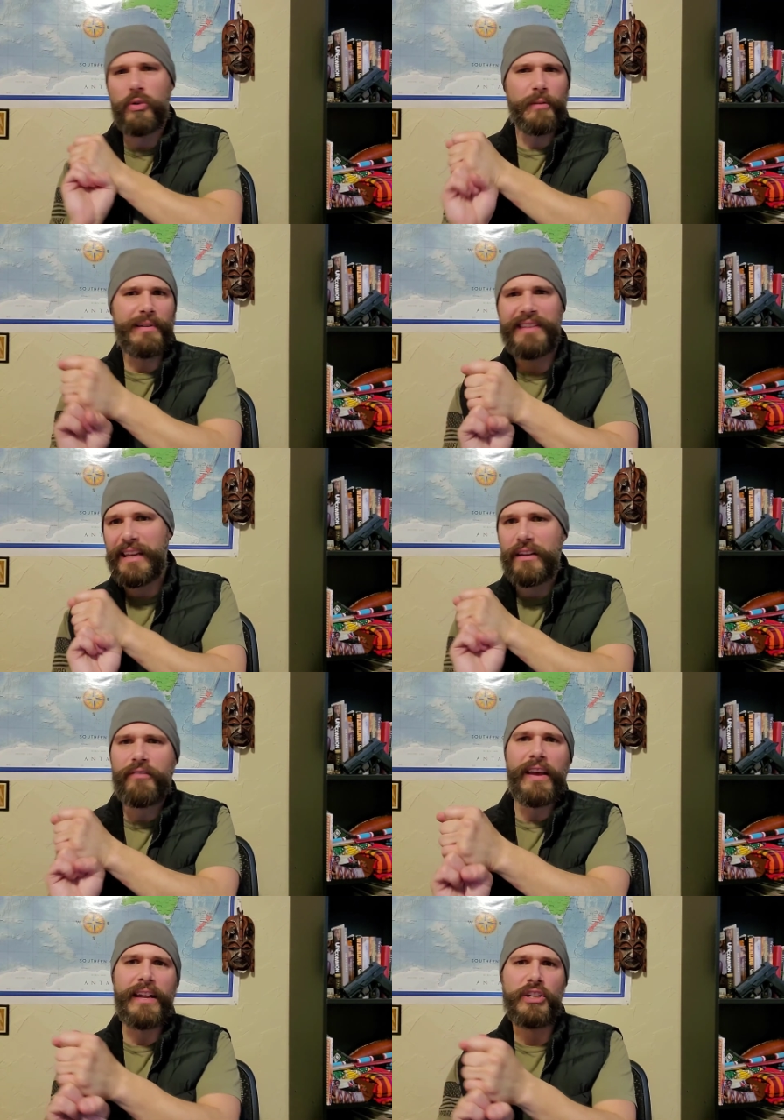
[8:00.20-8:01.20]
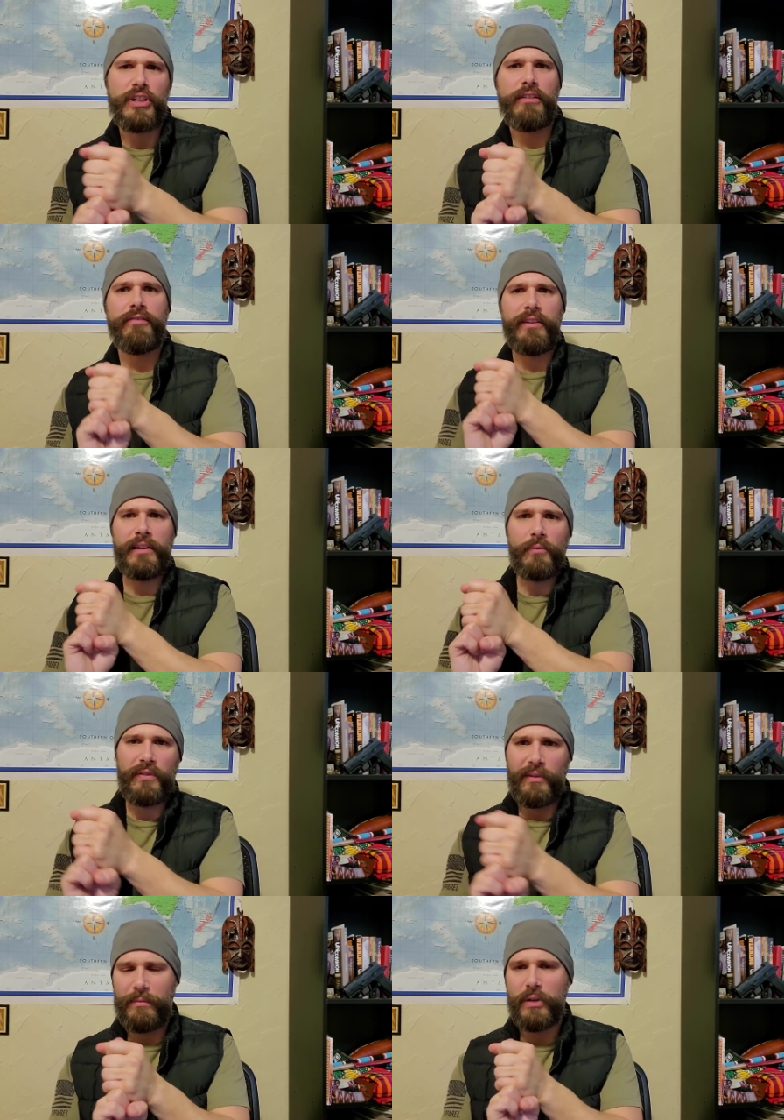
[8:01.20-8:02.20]
could have been taken advantage of with
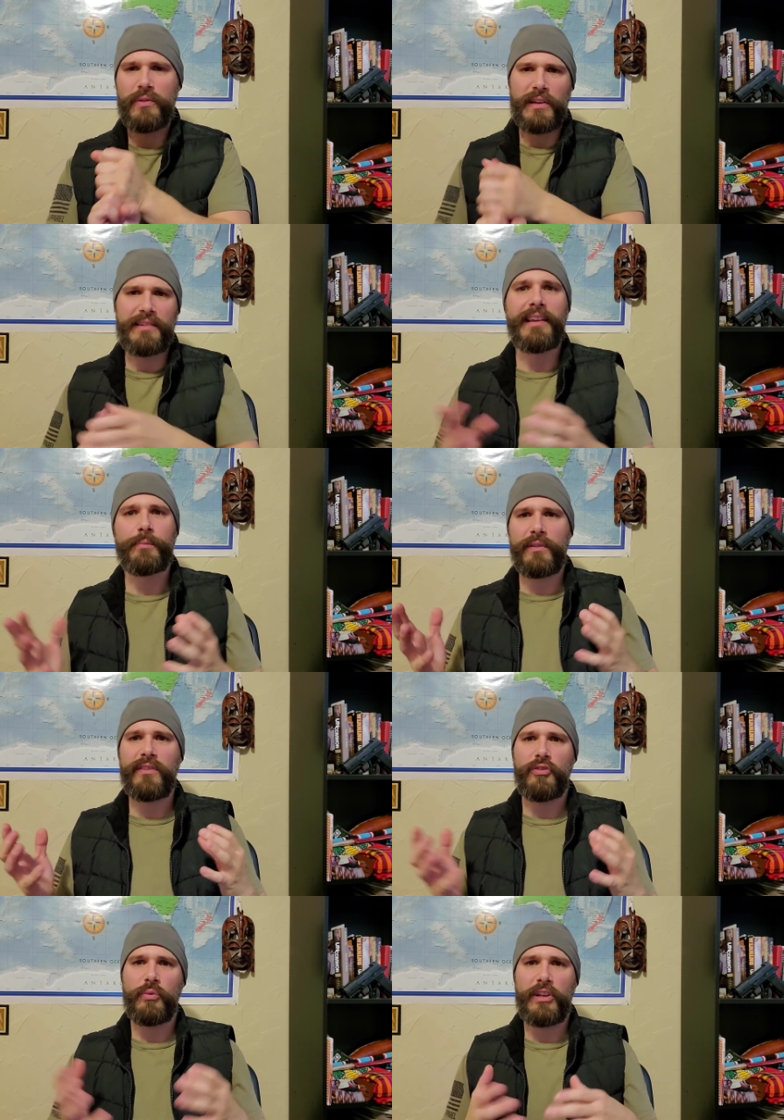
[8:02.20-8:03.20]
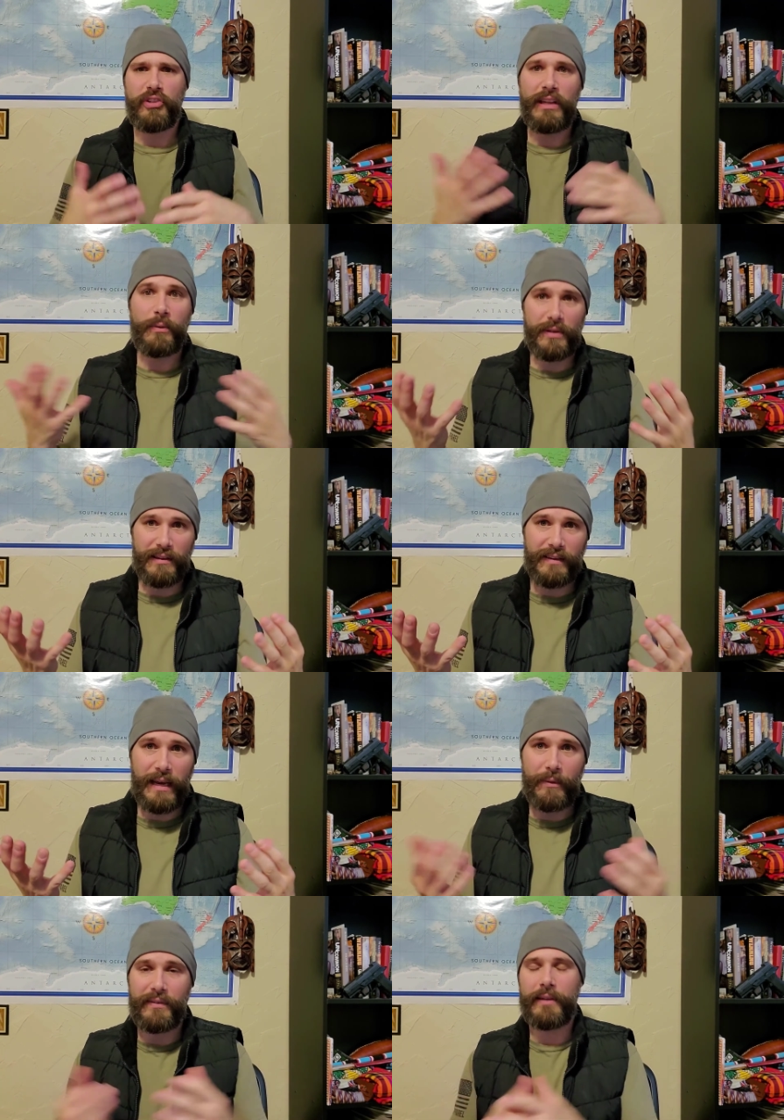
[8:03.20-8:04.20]
somebody who was in a desperate situation, like what this guy
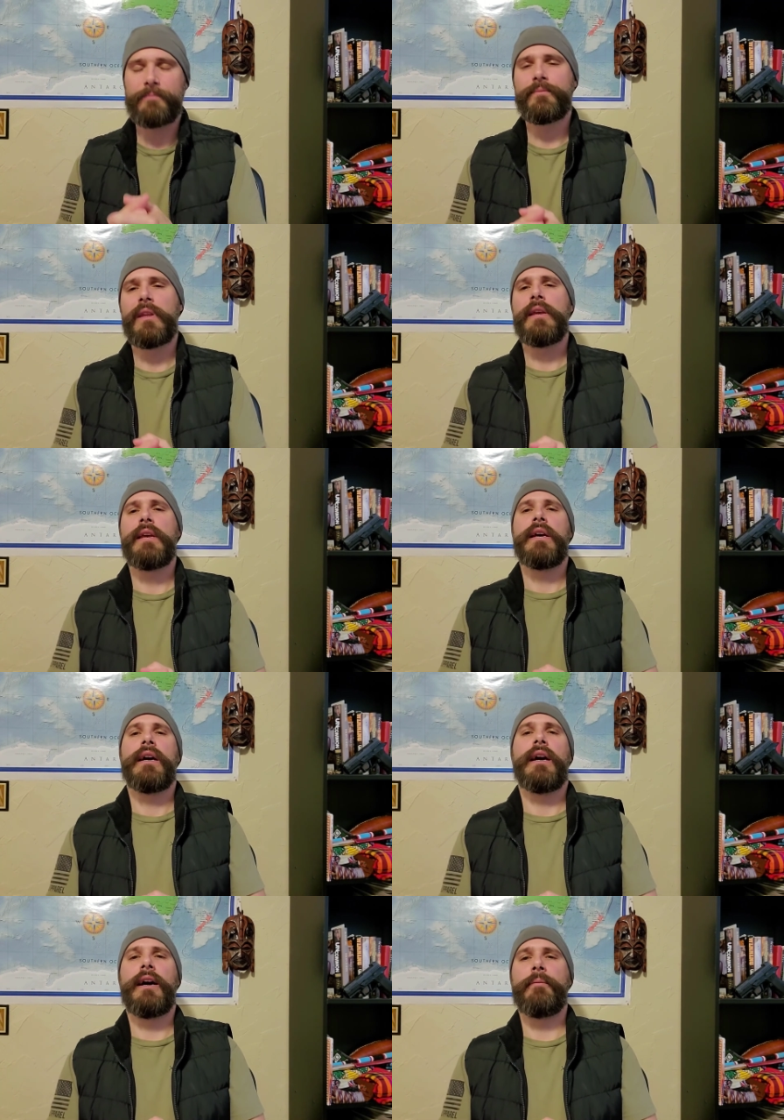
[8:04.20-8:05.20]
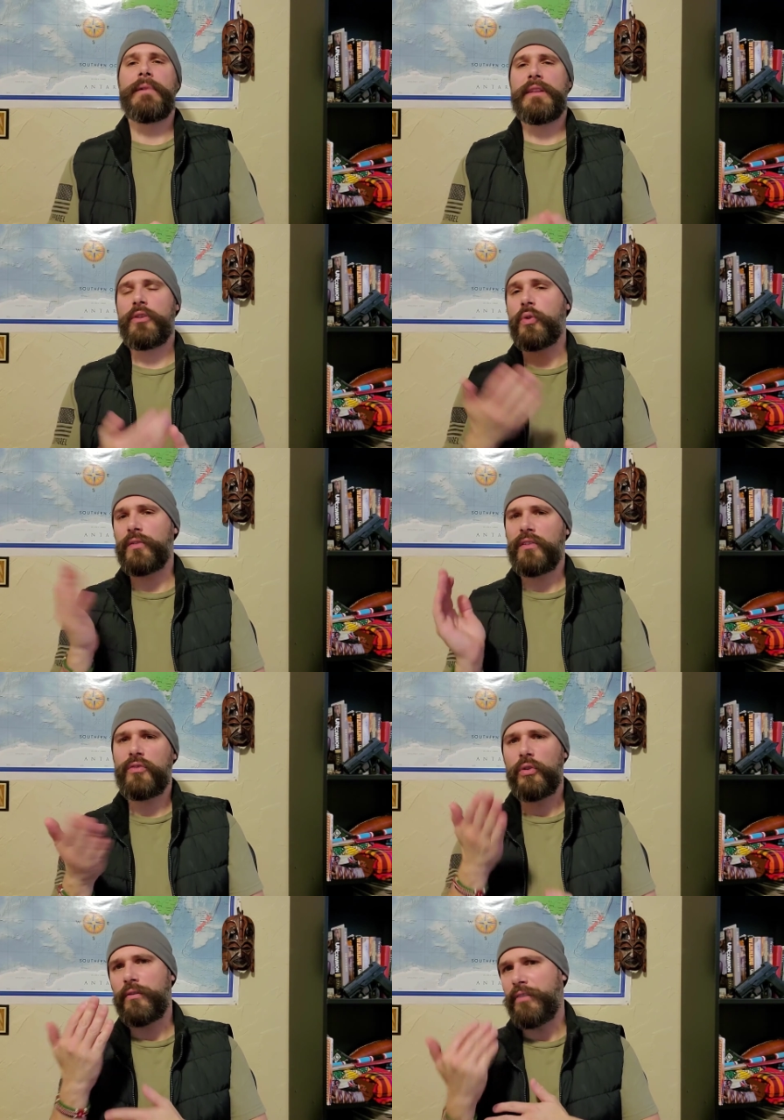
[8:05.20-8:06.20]
was in. Um, and then, of course, he
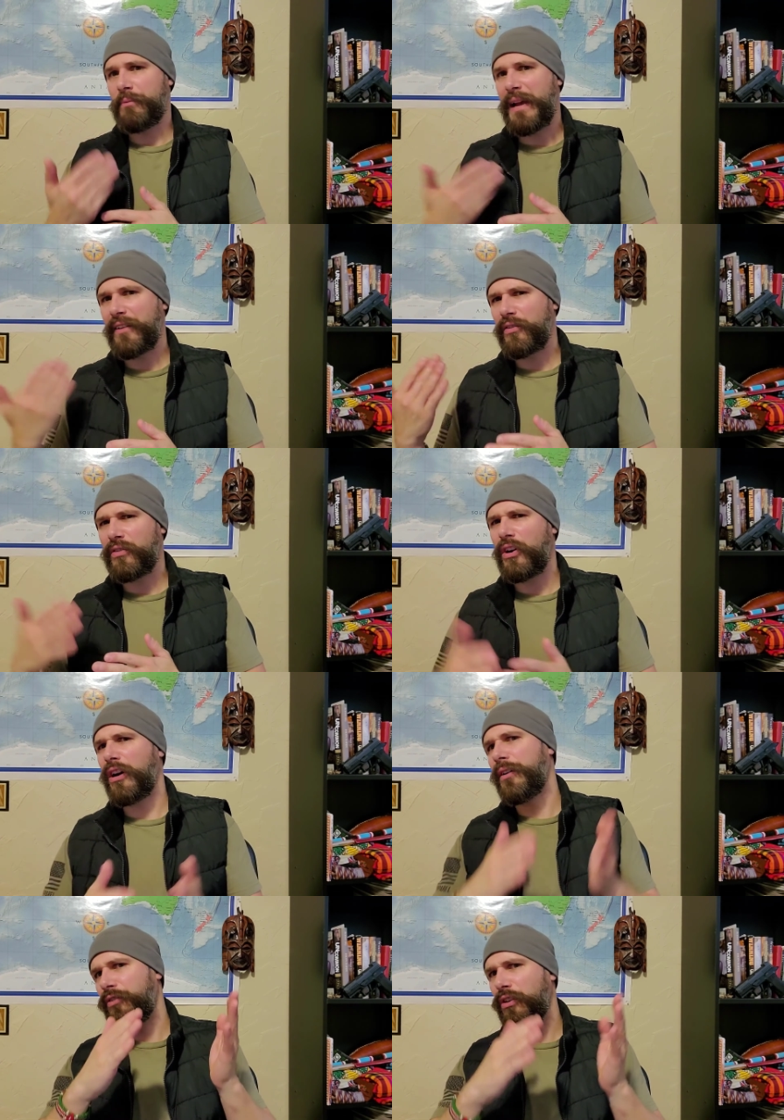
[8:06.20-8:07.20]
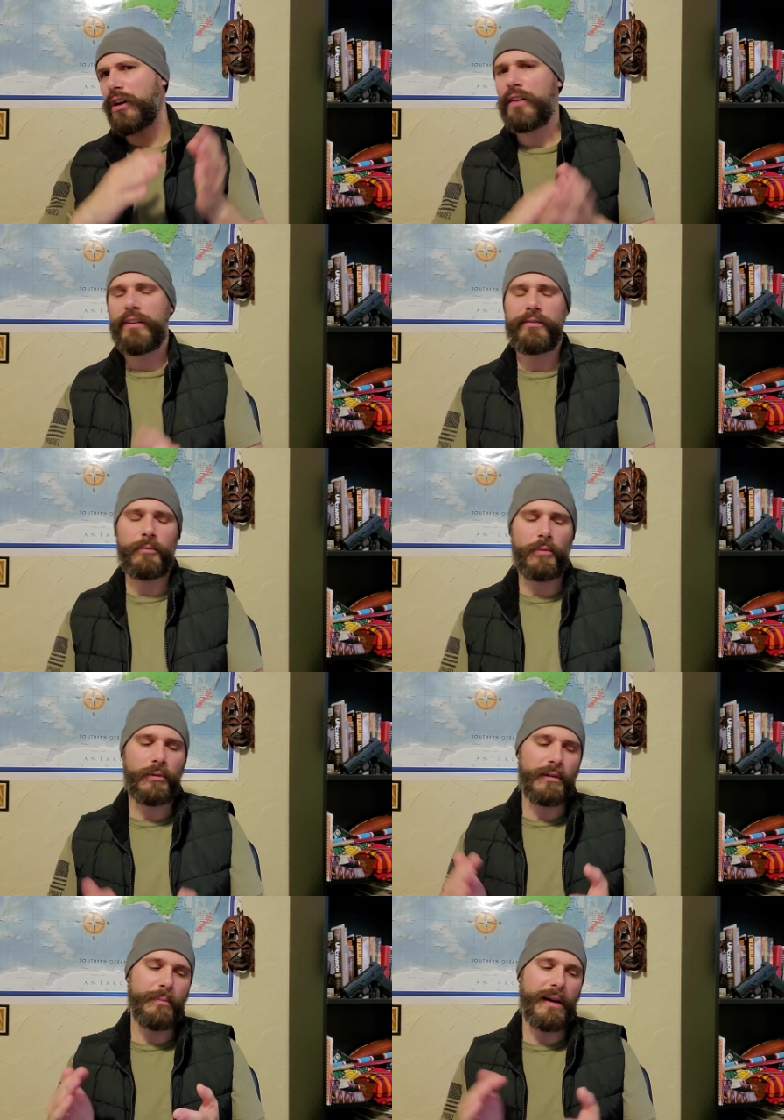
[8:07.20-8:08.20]
stole the pastor's car and took off after
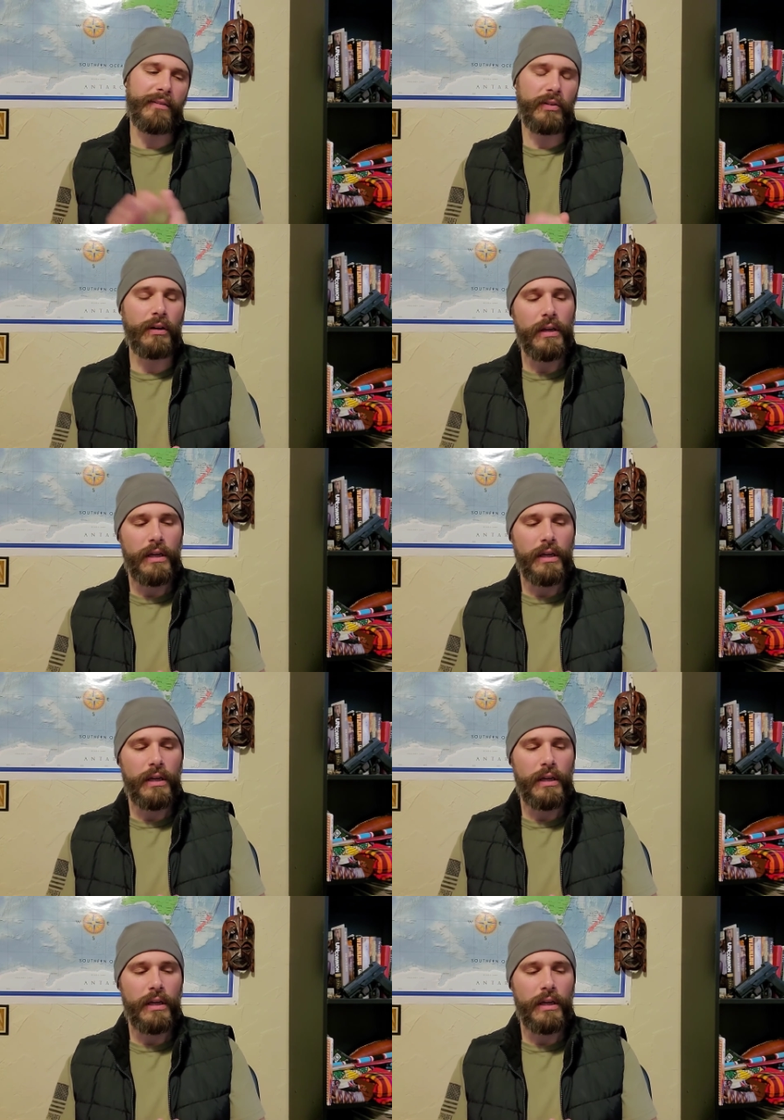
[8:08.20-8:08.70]
murdering the pastor.